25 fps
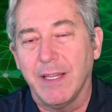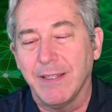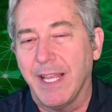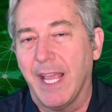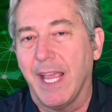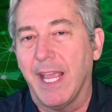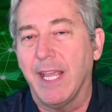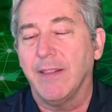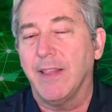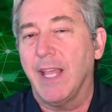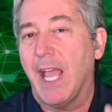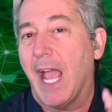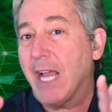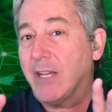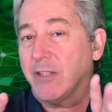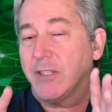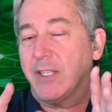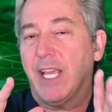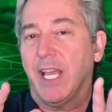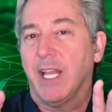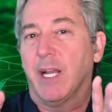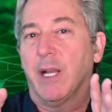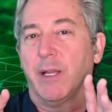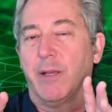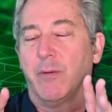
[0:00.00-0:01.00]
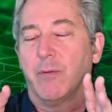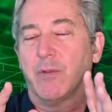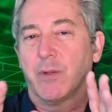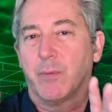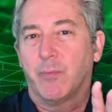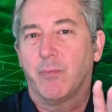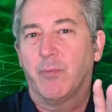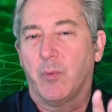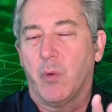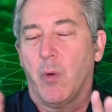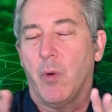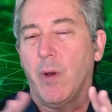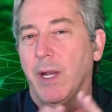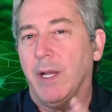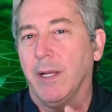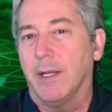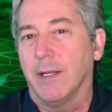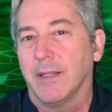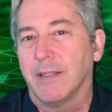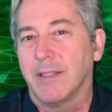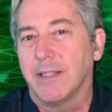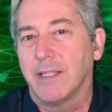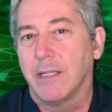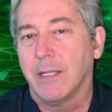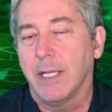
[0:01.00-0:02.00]
They actually had it was quite a
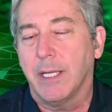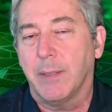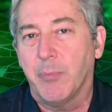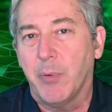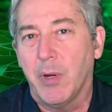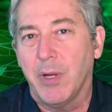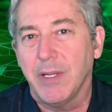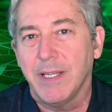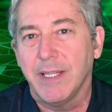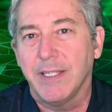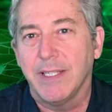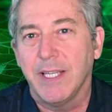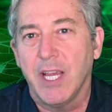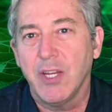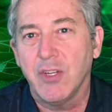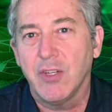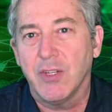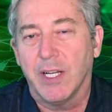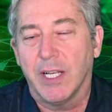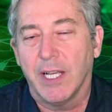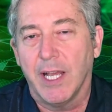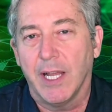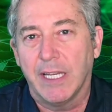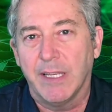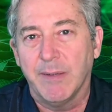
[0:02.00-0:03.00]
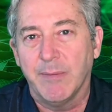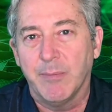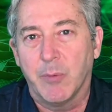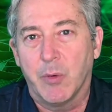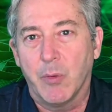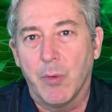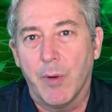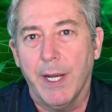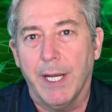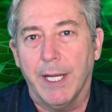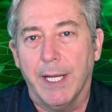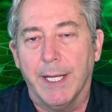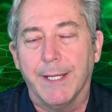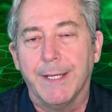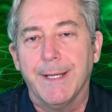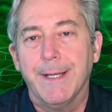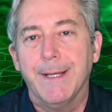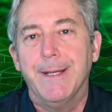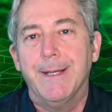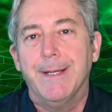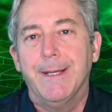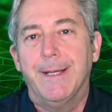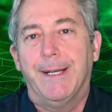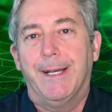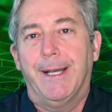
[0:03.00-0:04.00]
slick presentation. I got to give them credit.
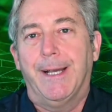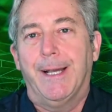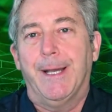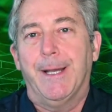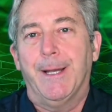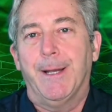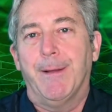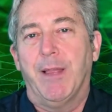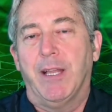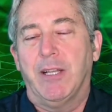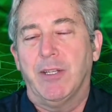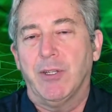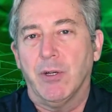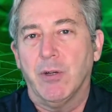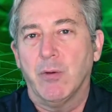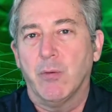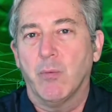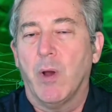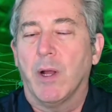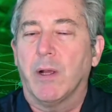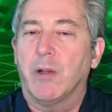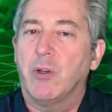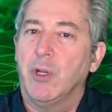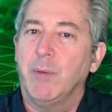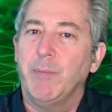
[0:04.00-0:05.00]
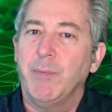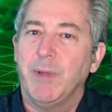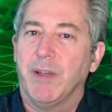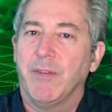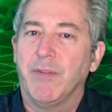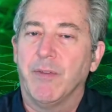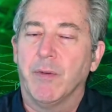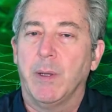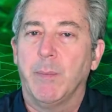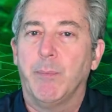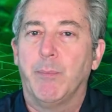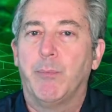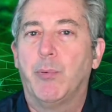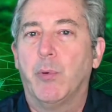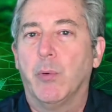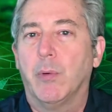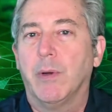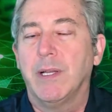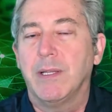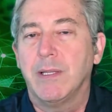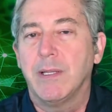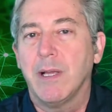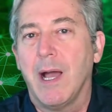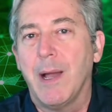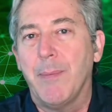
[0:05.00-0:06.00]
They turned what could be a very
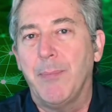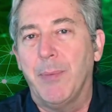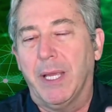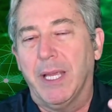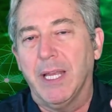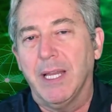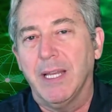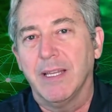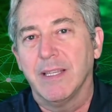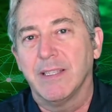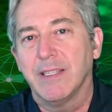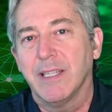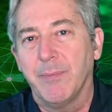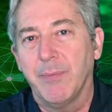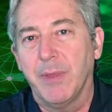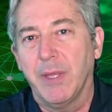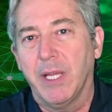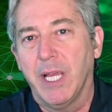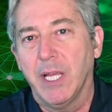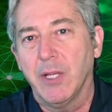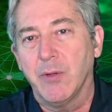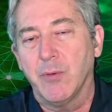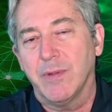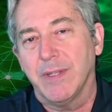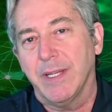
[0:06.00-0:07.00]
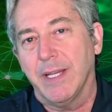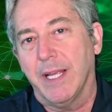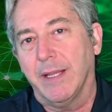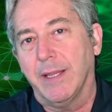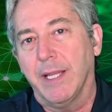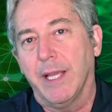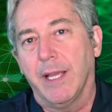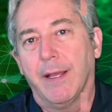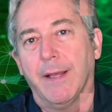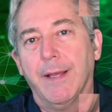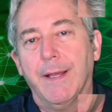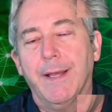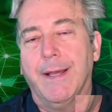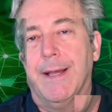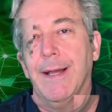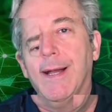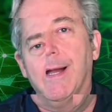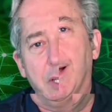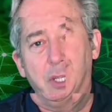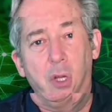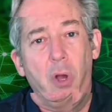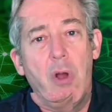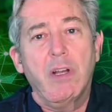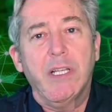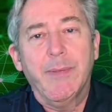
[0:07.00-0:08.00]
boring topic into something interesting. And they
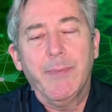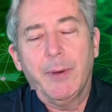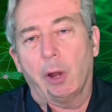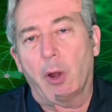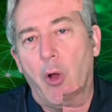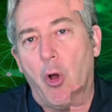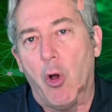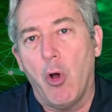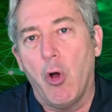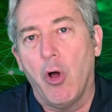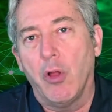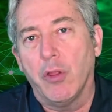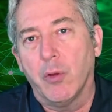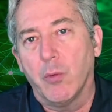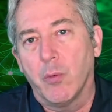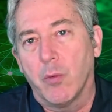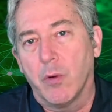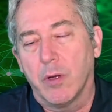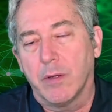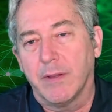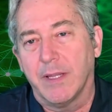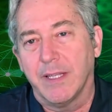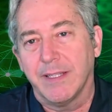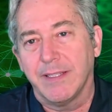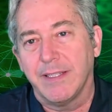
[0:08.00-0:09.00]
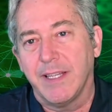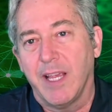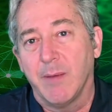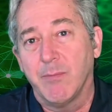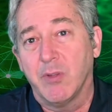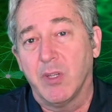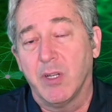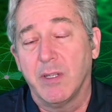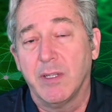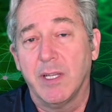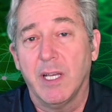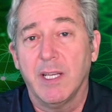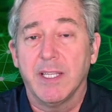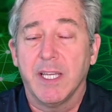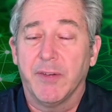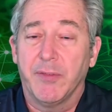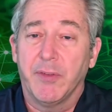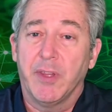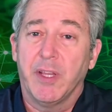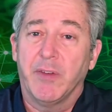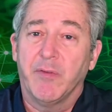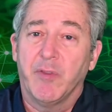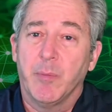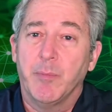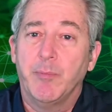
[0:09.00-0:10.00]
talked about all the work that Samsung does,
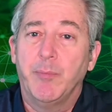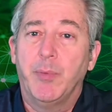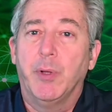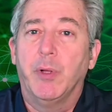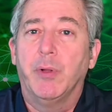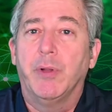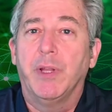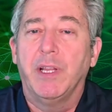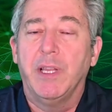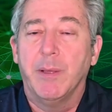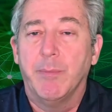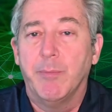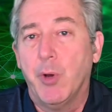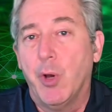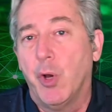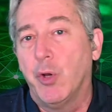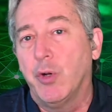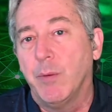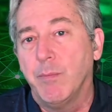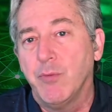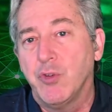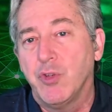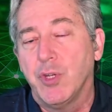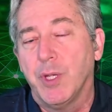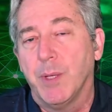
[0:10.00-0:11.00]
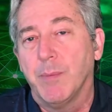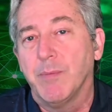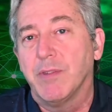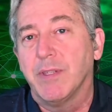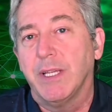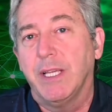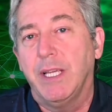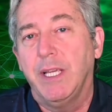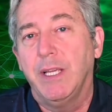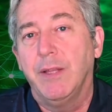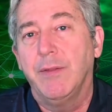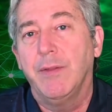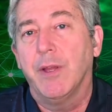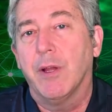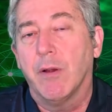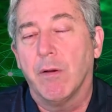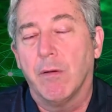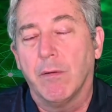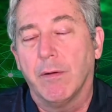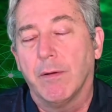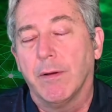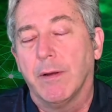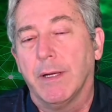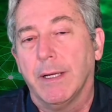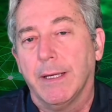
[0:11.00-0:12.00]
everything from building the modem chips in their
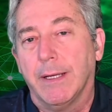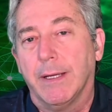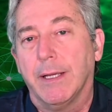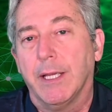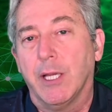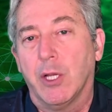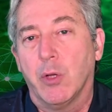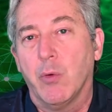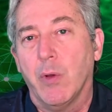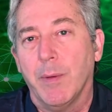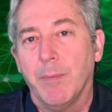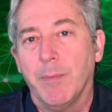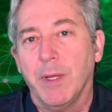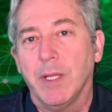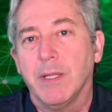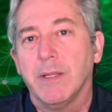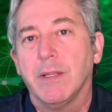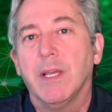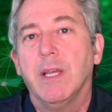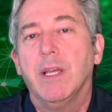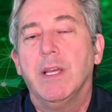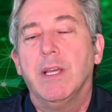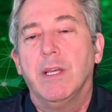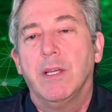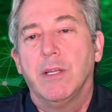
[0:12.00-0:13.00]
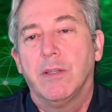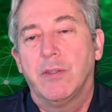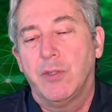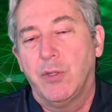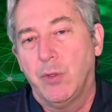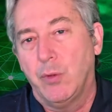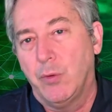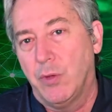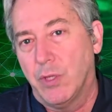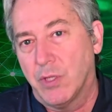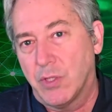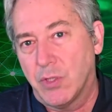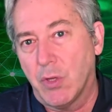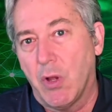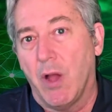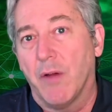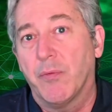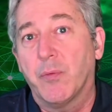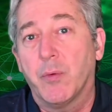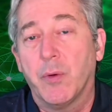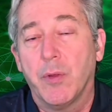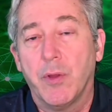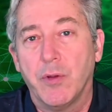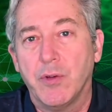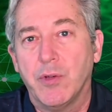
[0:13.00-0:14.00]
equipment to the
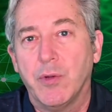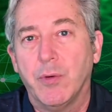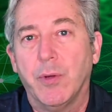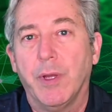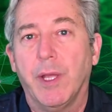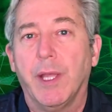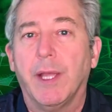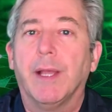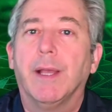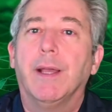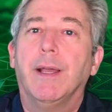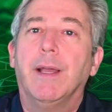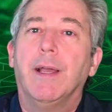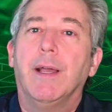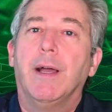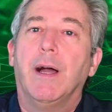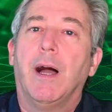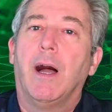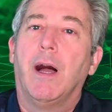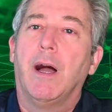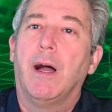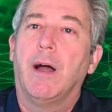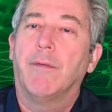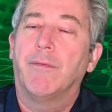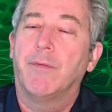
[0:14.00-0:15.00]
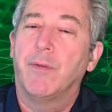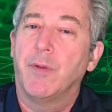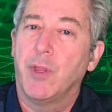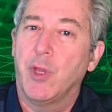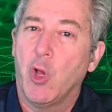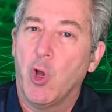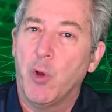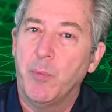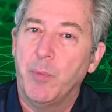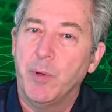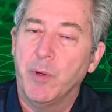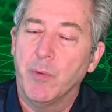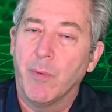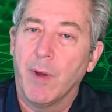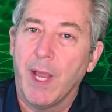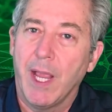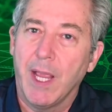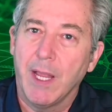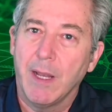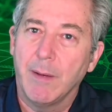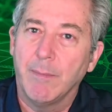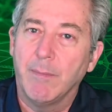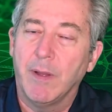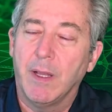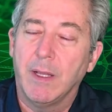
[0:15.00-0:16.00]
software they're doing for the Open
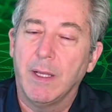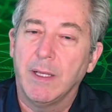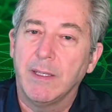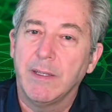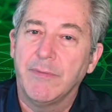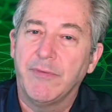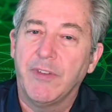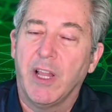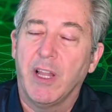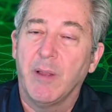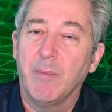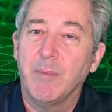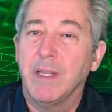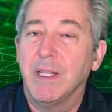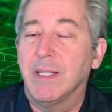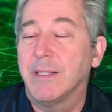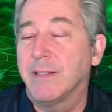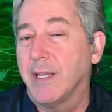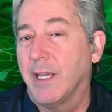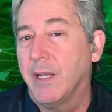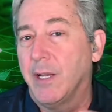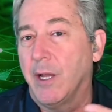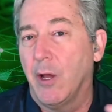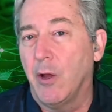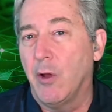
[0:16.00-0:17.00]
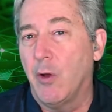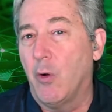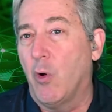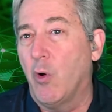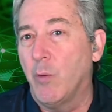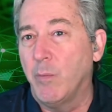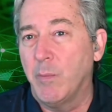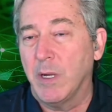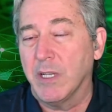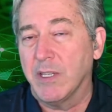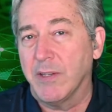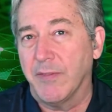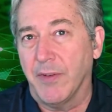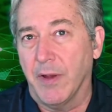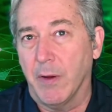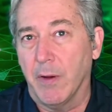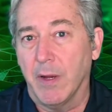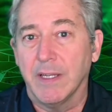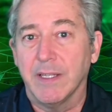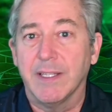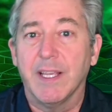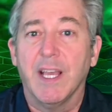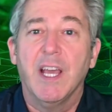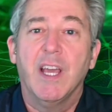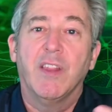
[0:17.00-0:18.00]
RAN developments and a whole bunch of
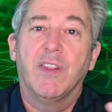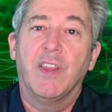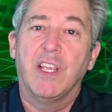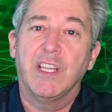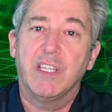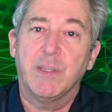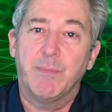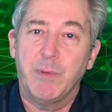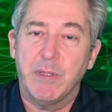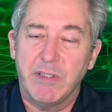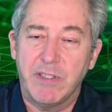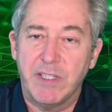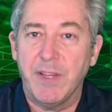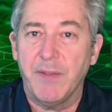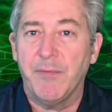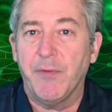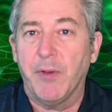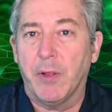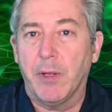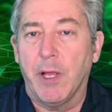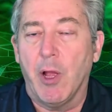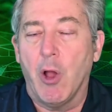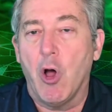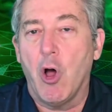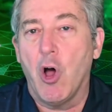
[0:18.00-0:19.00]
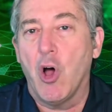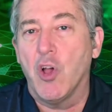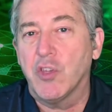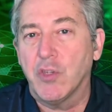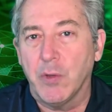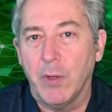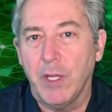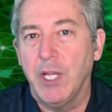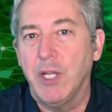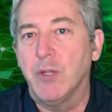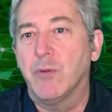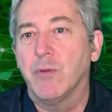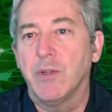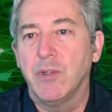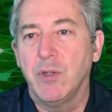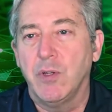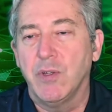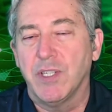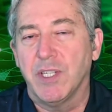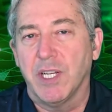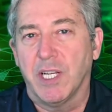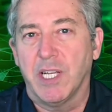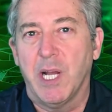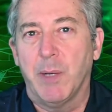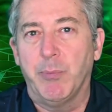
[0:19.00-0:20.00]
areas. They specifically also introduced
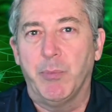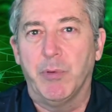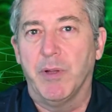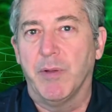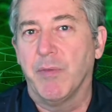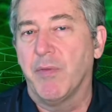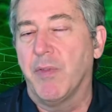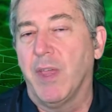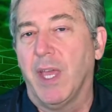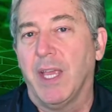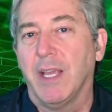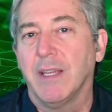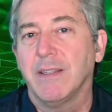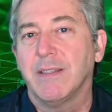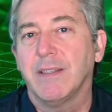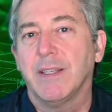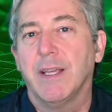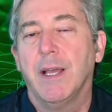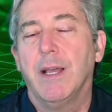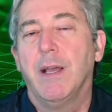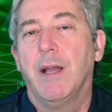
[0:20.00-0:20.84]
a couple of things.